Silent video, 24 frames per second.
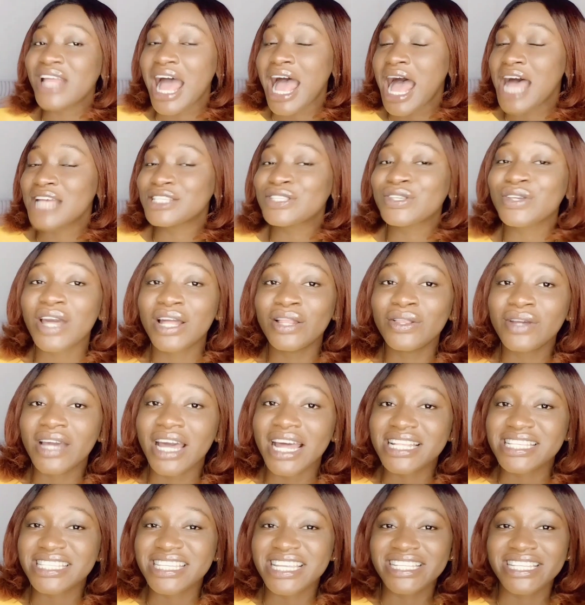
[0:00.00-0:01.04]
As you can look
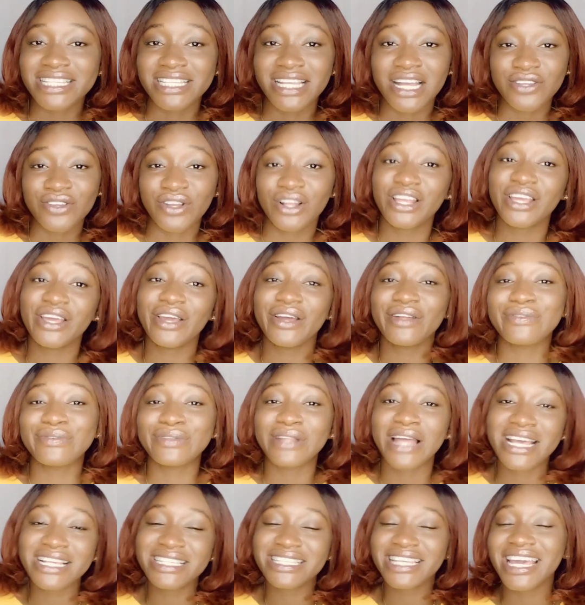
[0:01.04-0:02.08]
at it, it's actually,
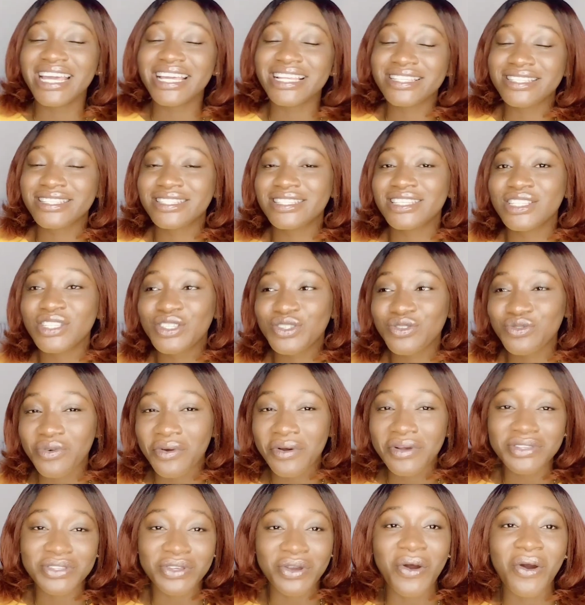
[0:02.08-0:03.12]
like I say, it's
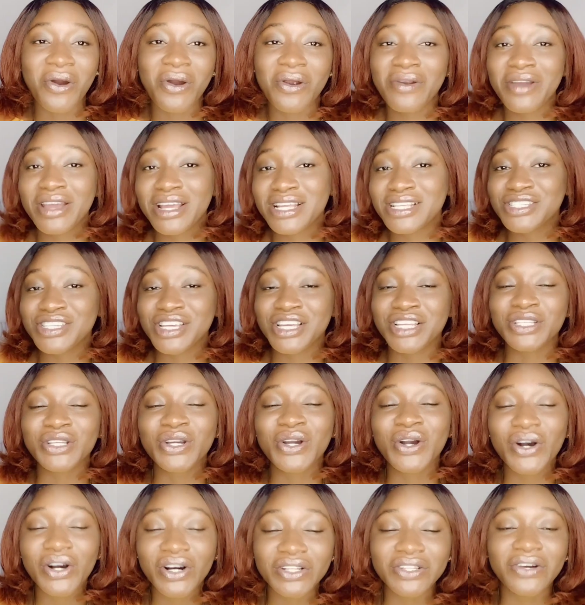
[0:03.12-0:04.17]
citrus or orange in
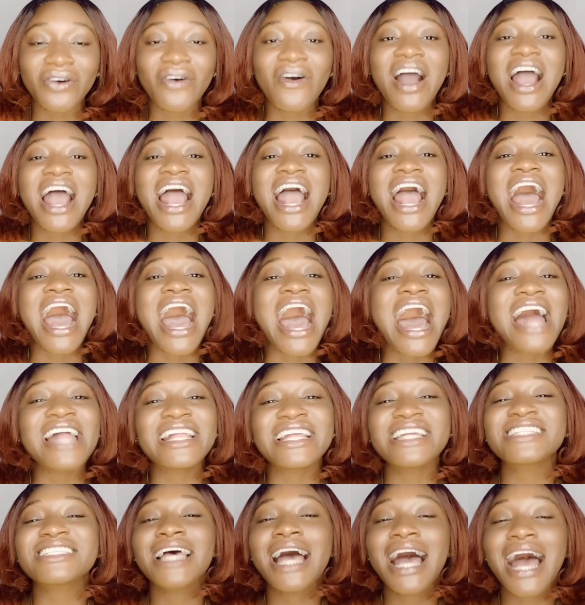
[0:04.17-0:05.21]
color, and
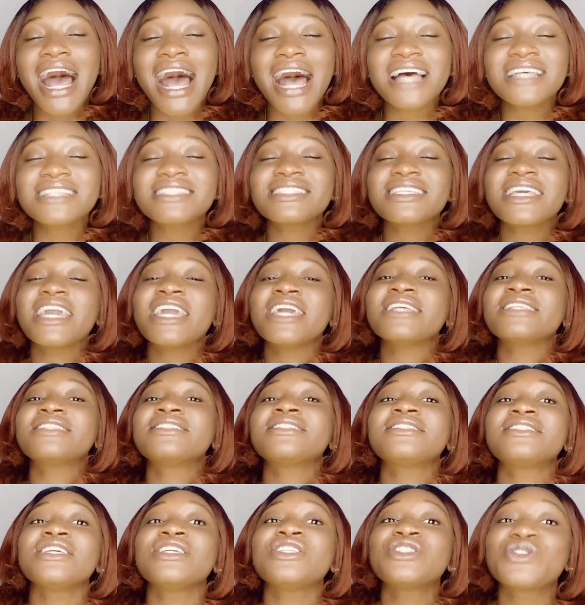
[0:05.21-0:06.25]
it has a
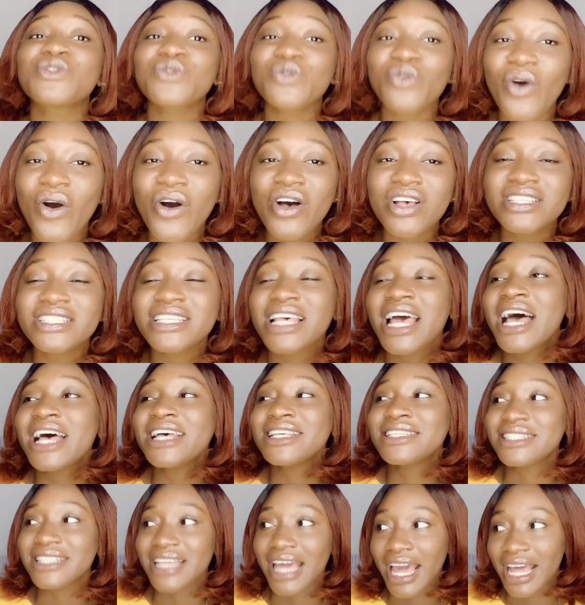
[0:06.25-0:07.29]
citrus
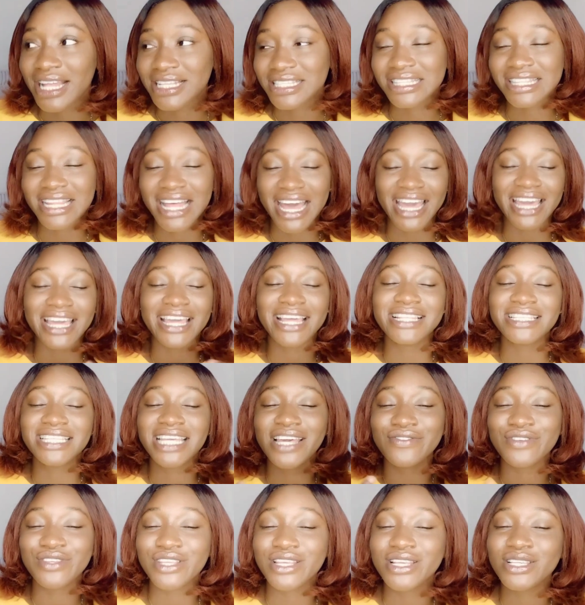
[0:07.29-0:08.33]
scent. Like, it
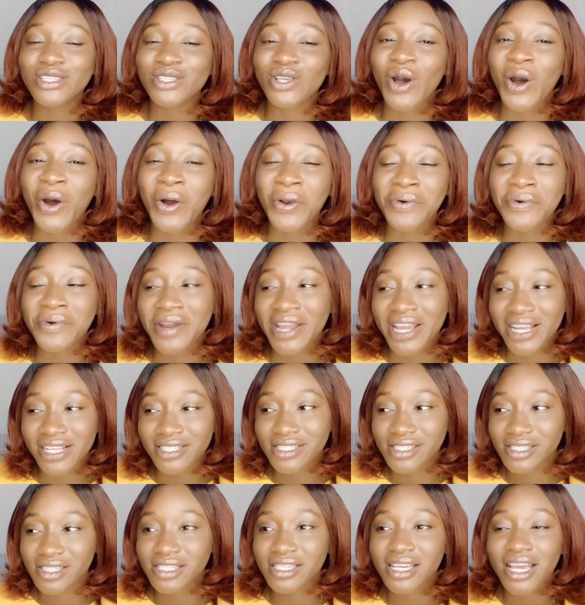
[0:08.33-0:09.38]
gives you this
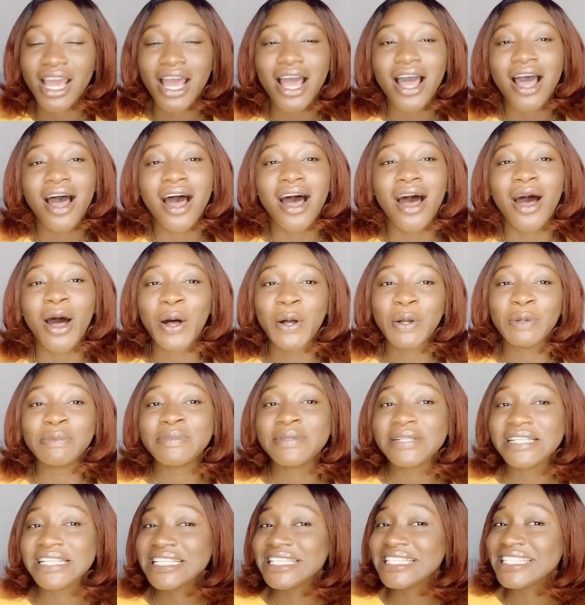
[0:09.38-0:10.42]
orange
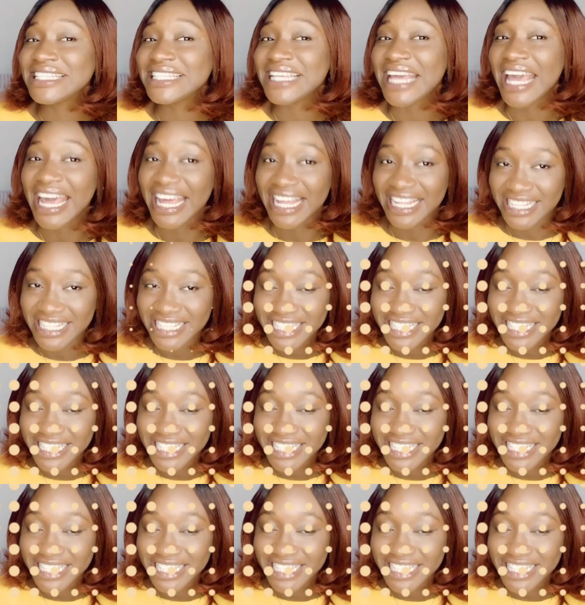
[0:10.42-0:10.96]
scent.